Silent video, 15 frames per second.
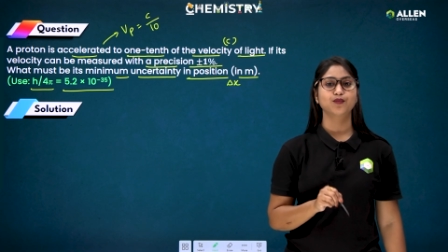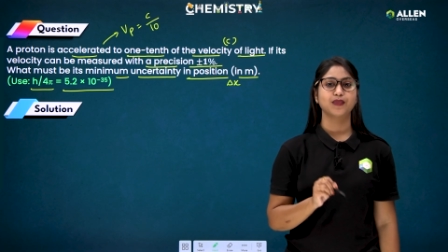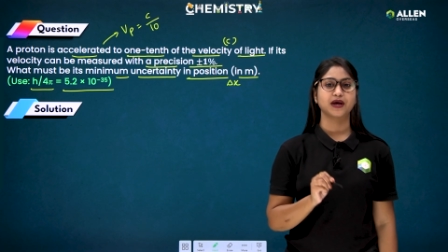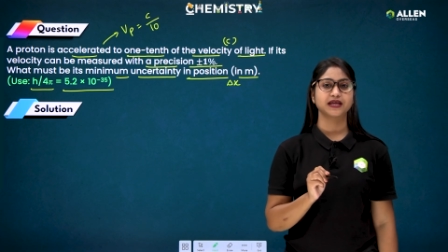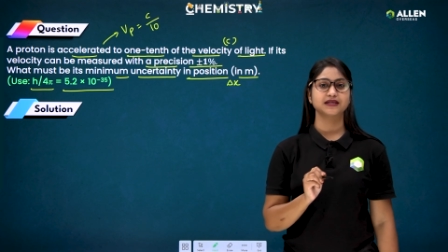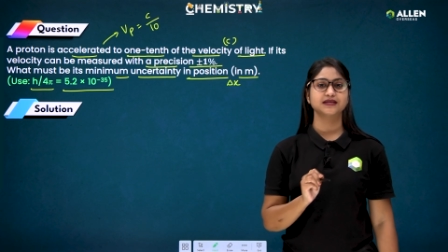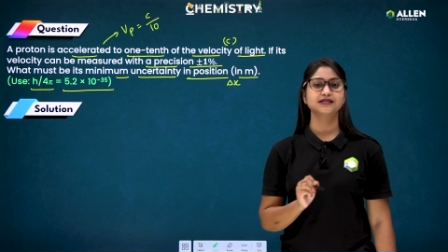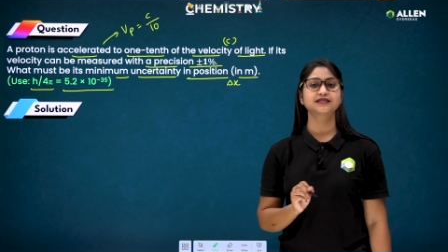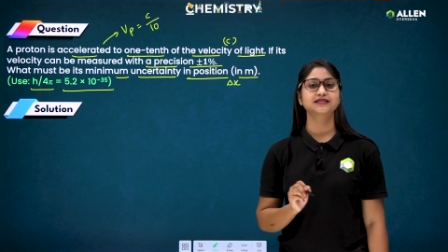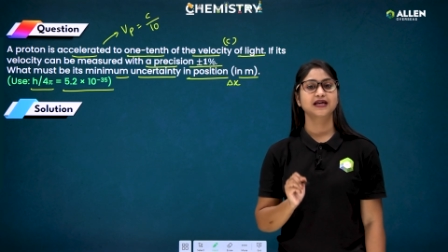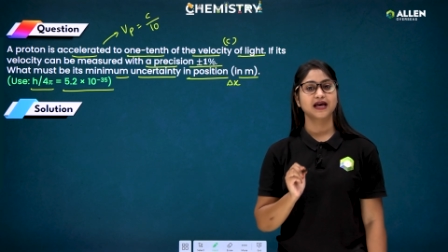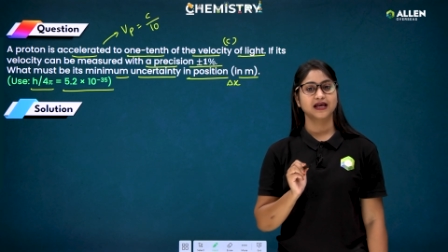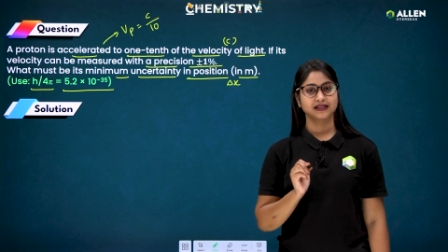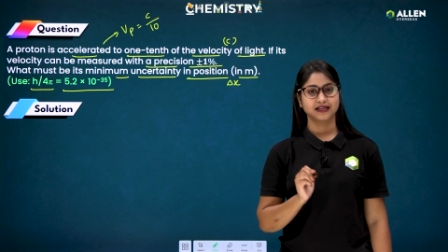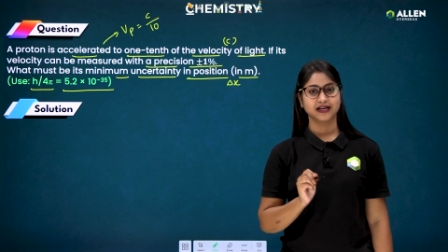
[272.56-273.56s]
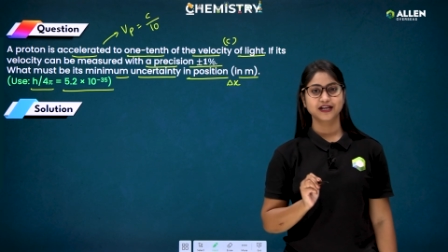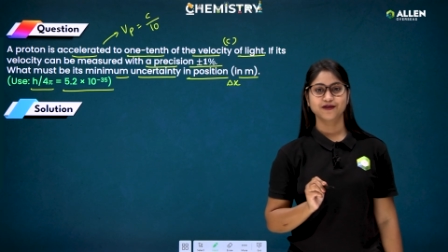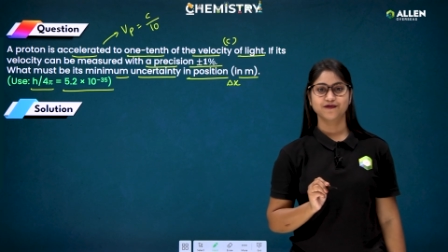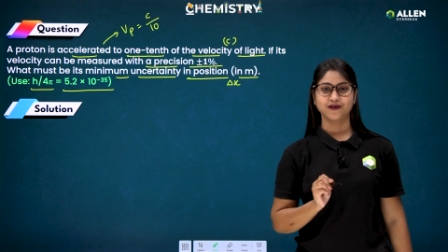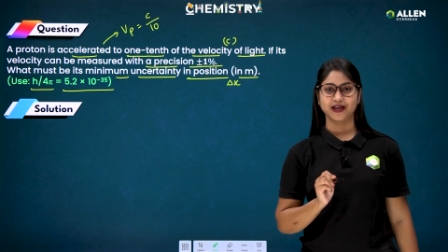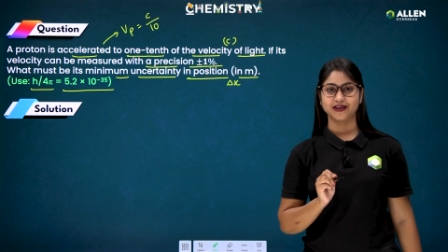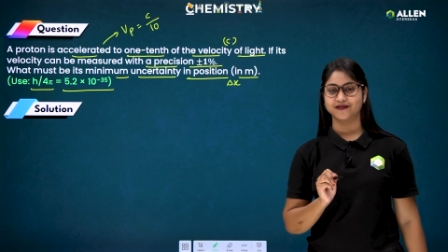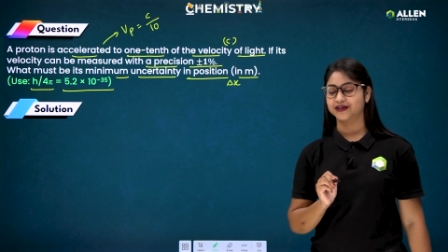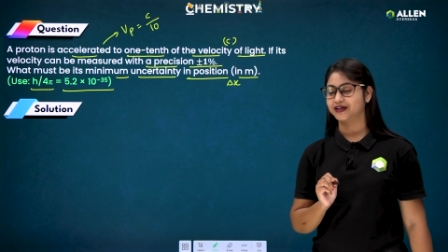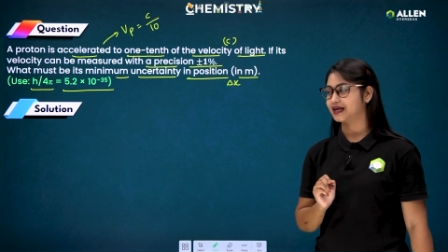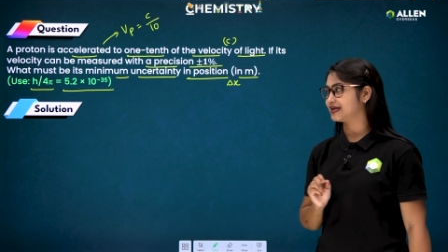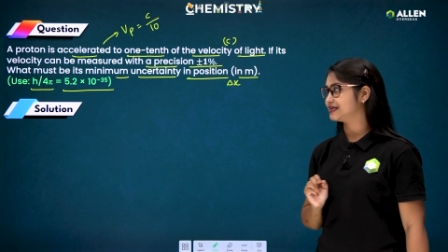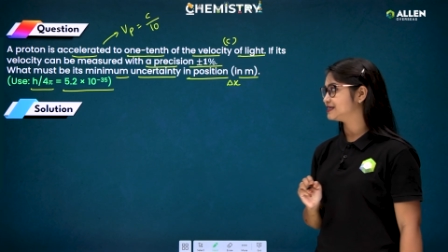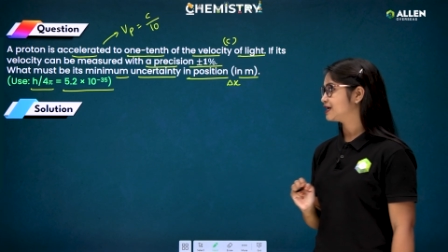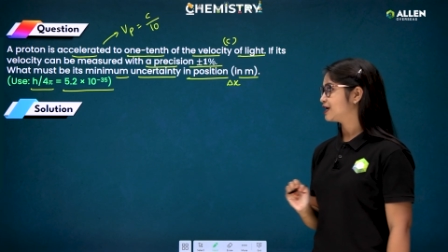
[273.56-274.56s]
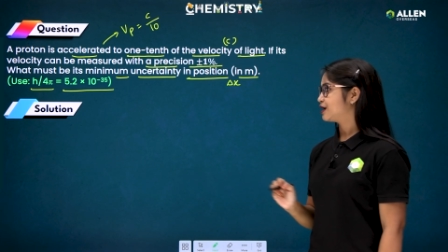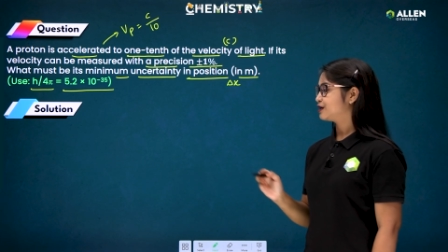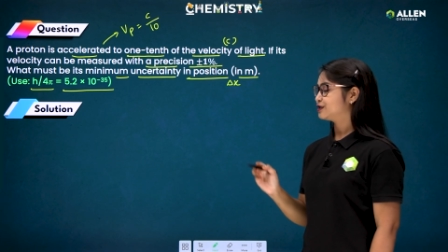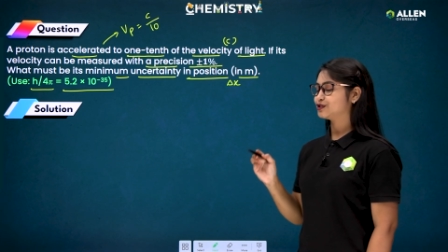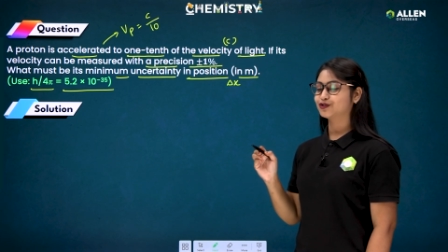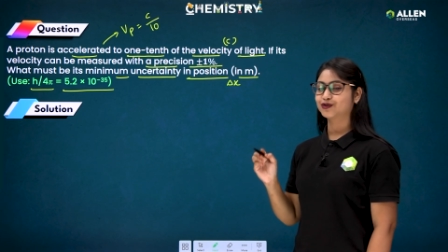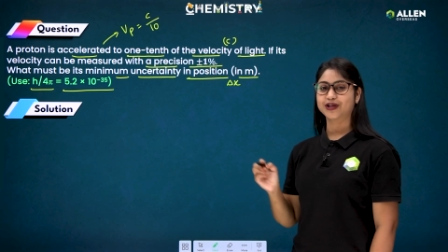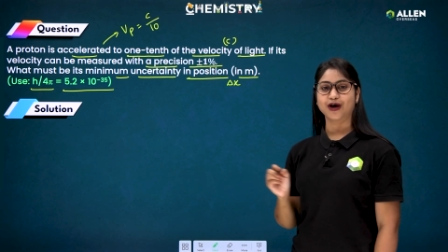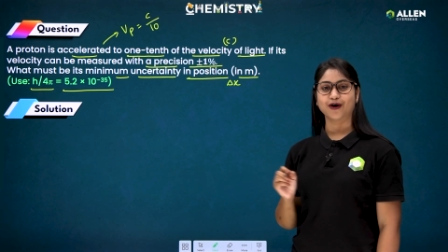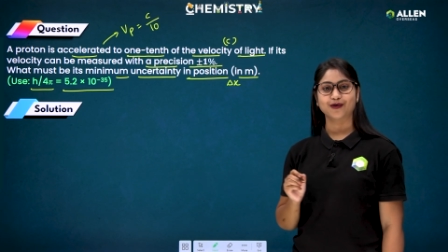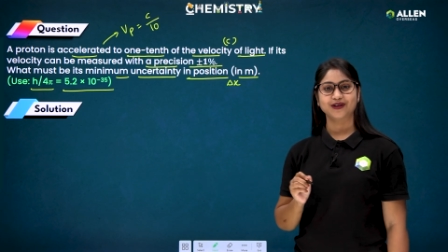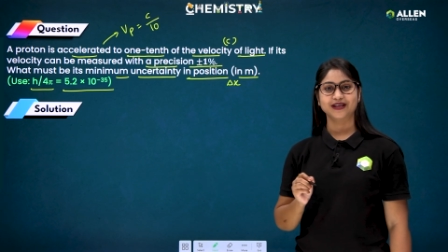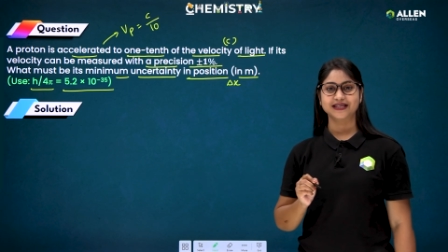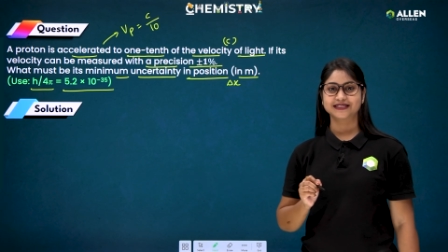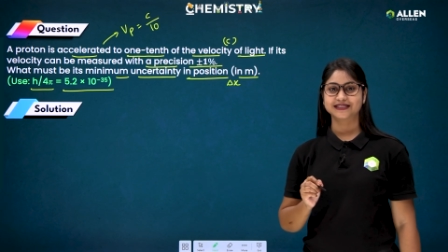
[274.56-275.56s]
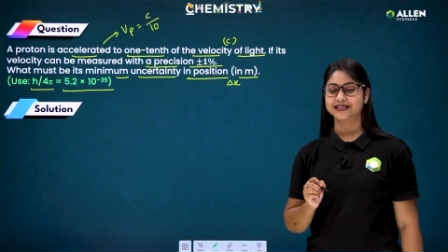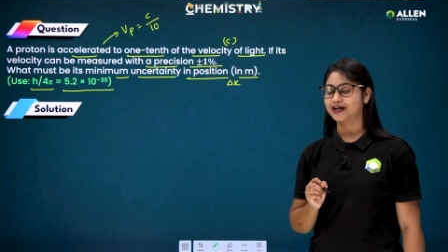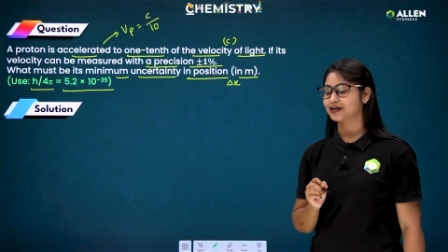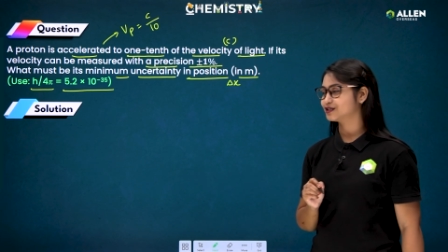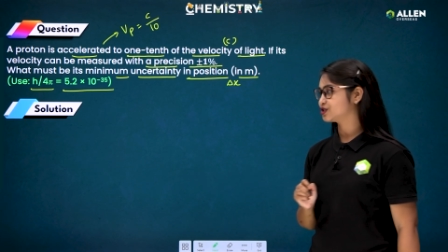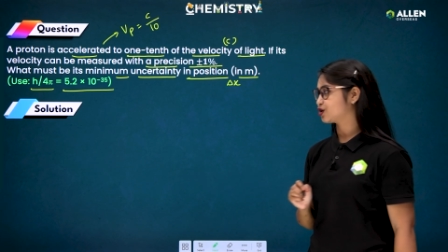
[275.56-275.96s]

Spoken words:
minus 35. Right. So now let's start